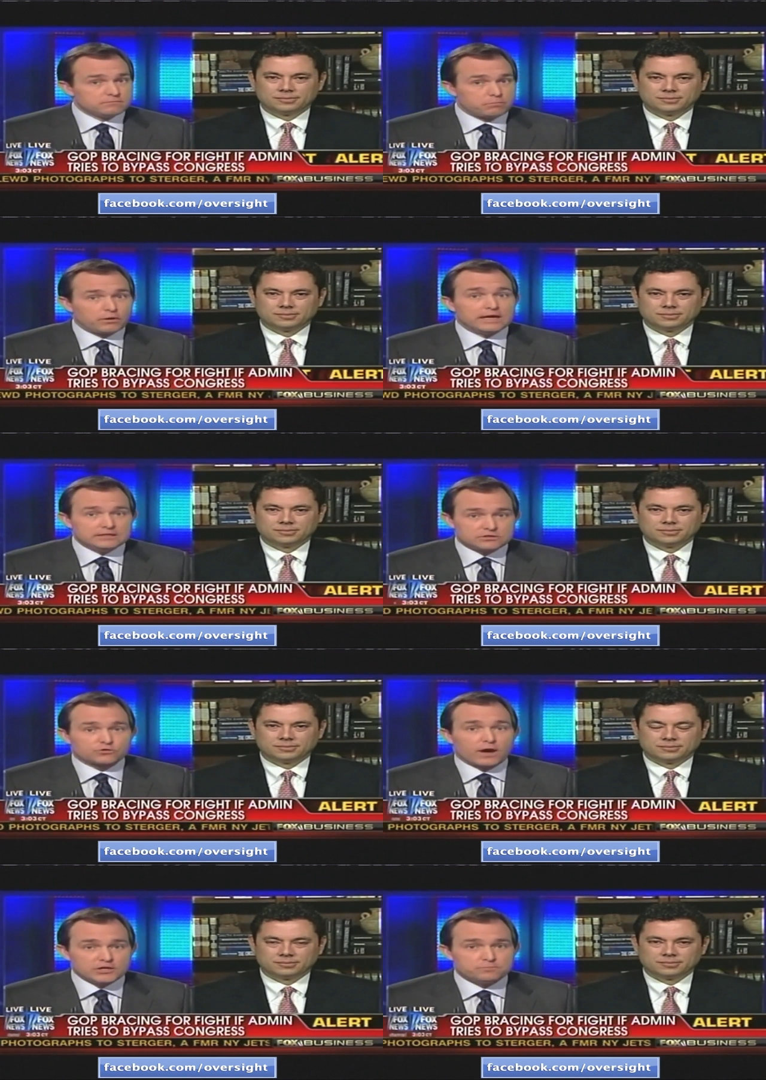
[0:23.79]
Speaker 1: breeds
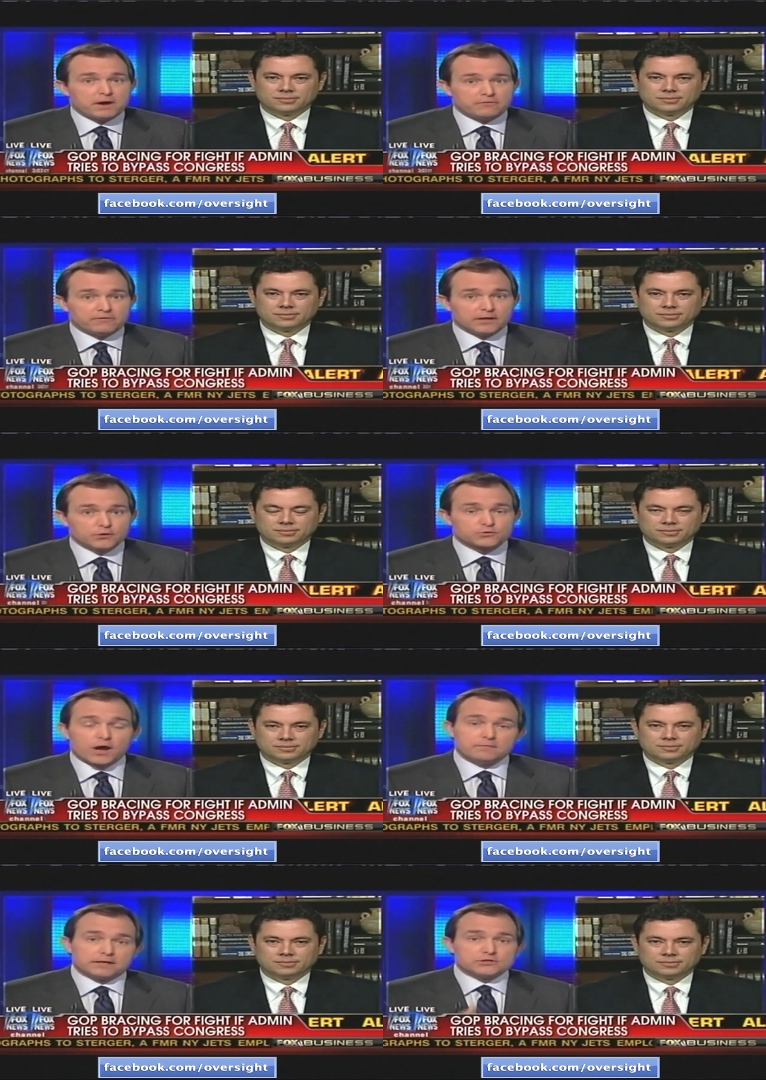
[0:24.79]
strange bedfellows,
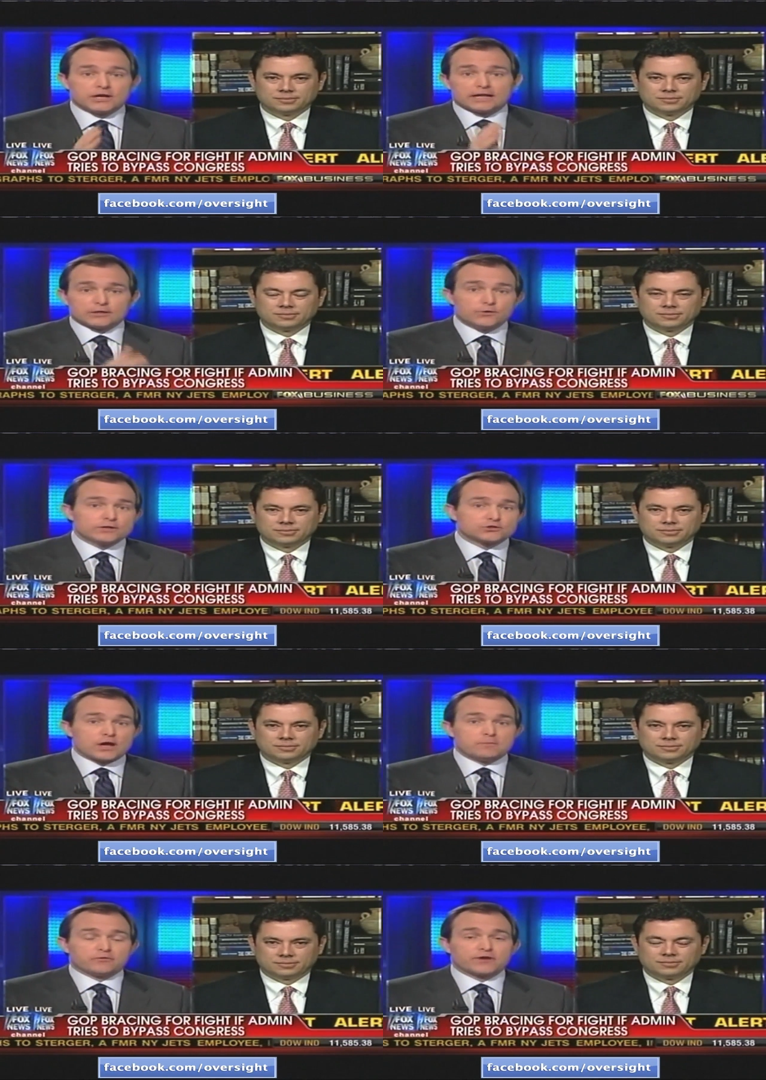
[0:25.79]
right? Because you got the U.S.
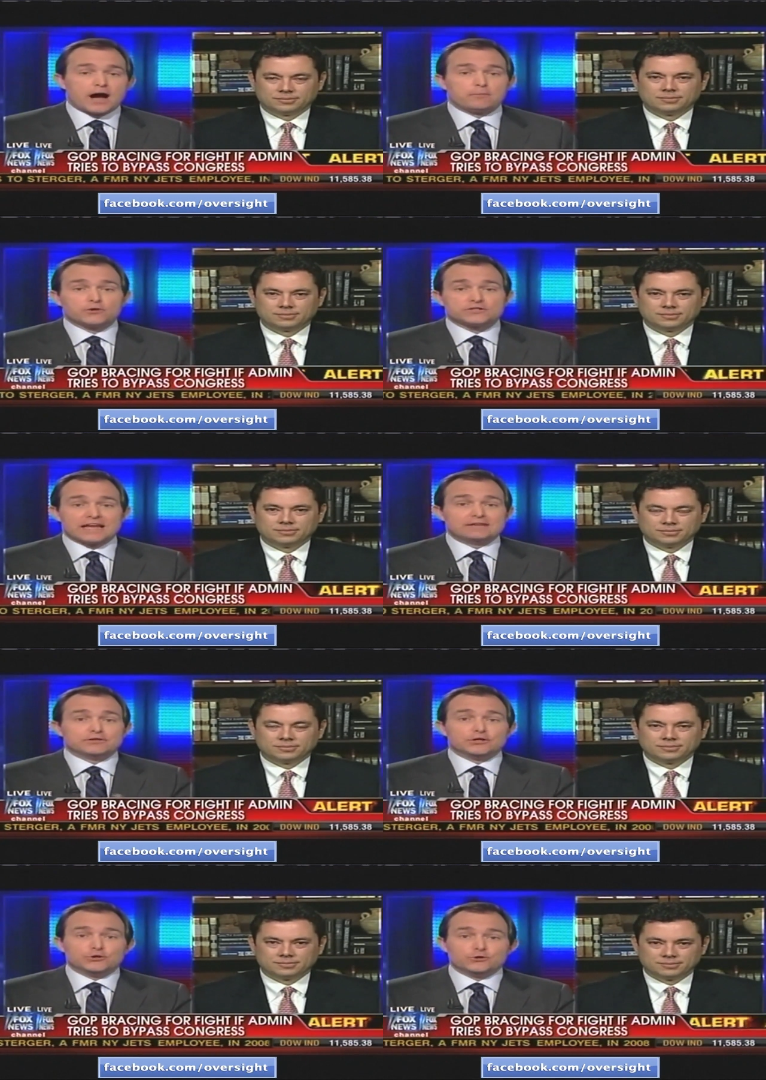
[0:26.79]
Chamber of Commerce and
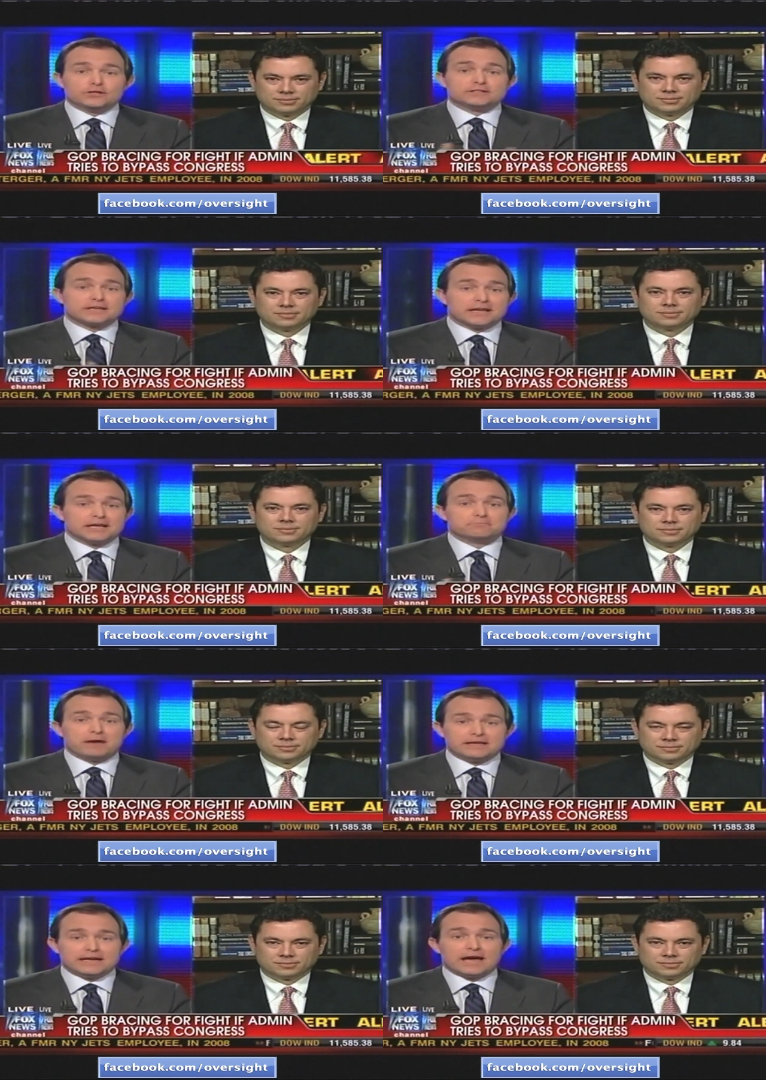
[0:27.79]
even the unions getting in
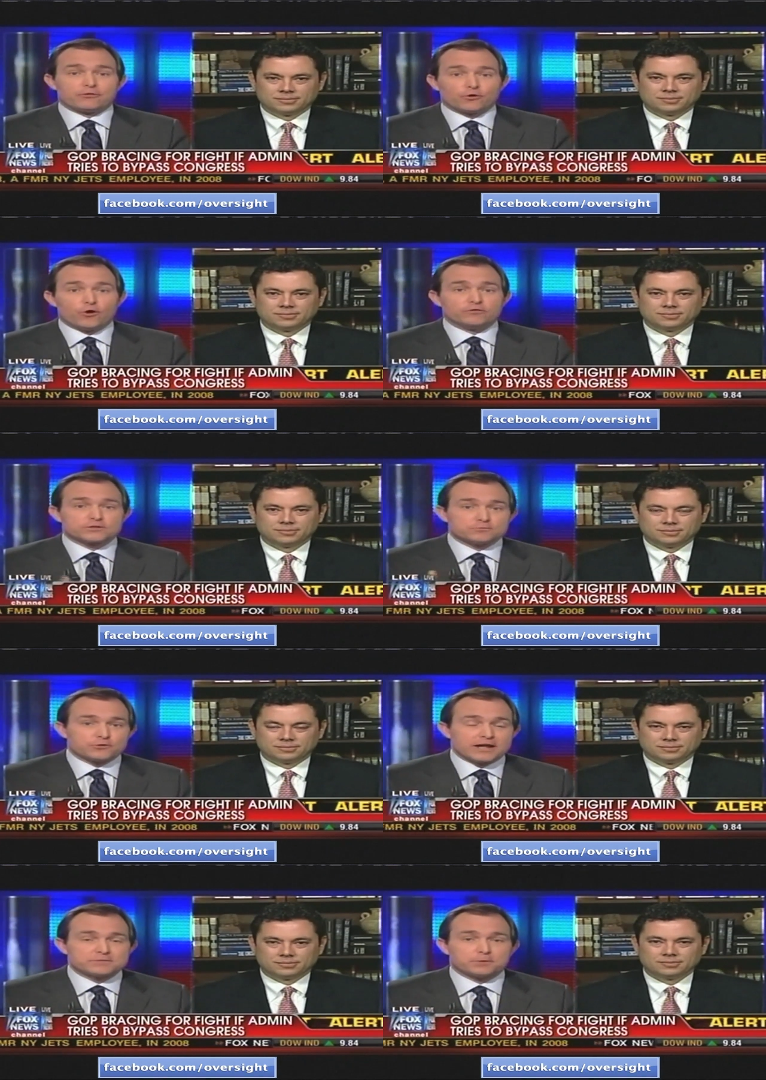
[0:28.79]
bed together over some
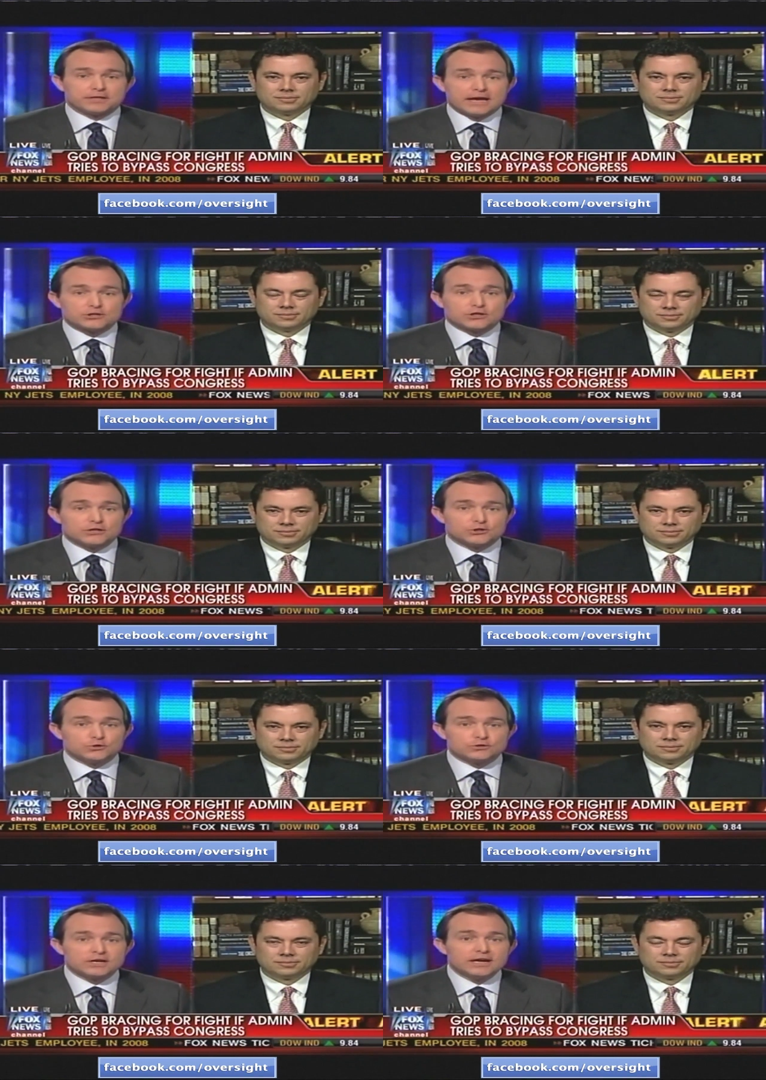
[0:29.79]
transportation
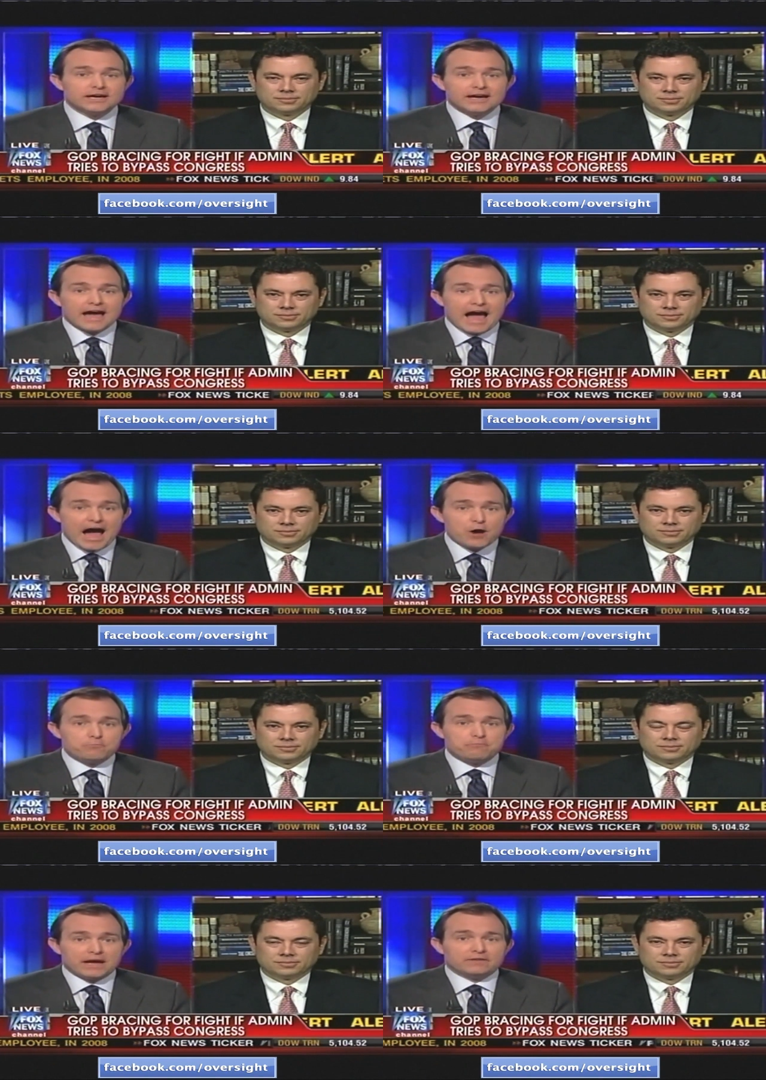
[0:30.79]
issues. How
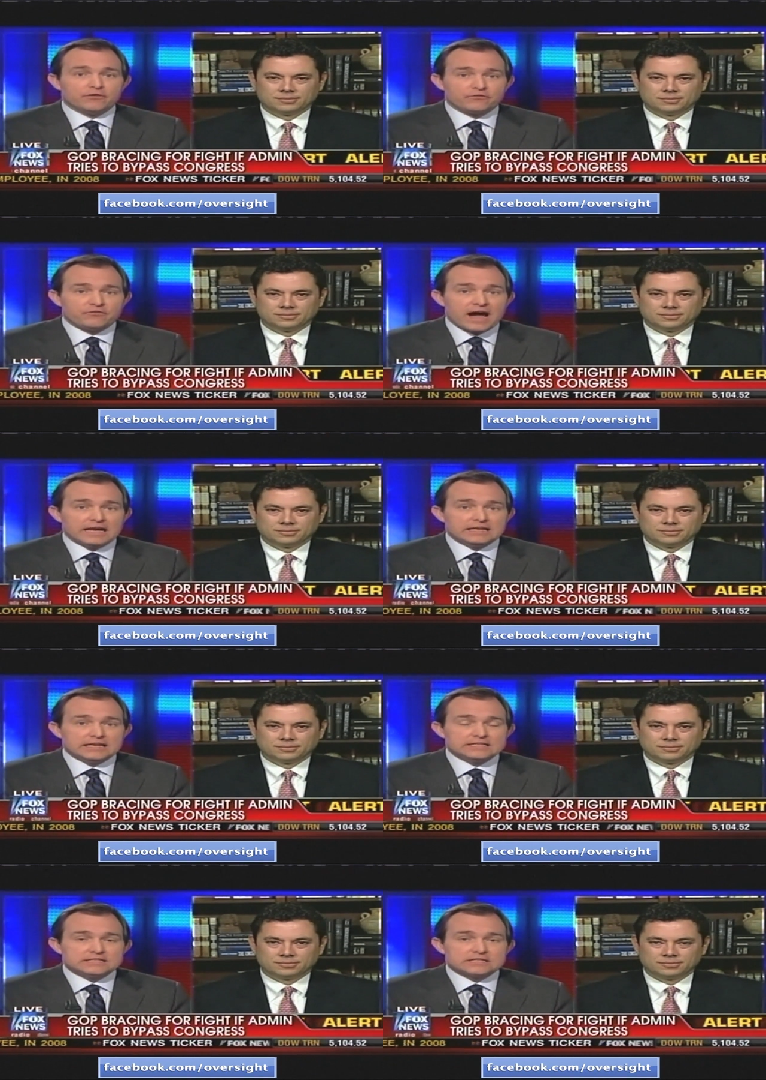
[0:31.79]
big of a fight
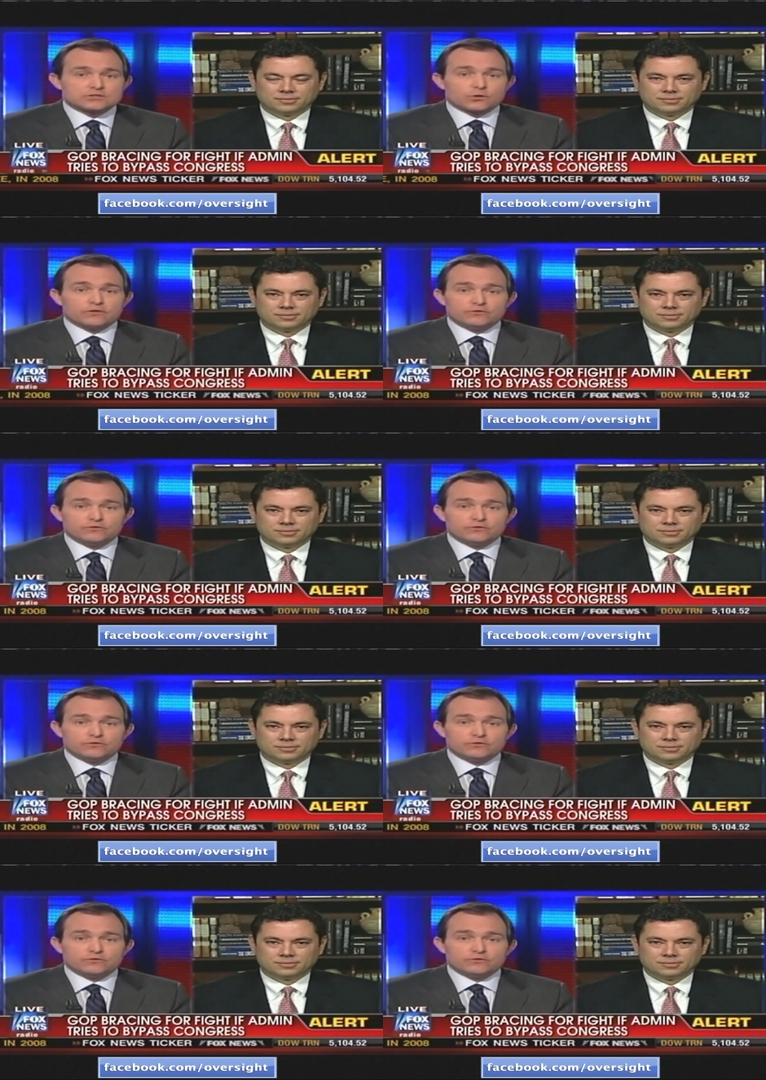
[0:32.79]
is this sort of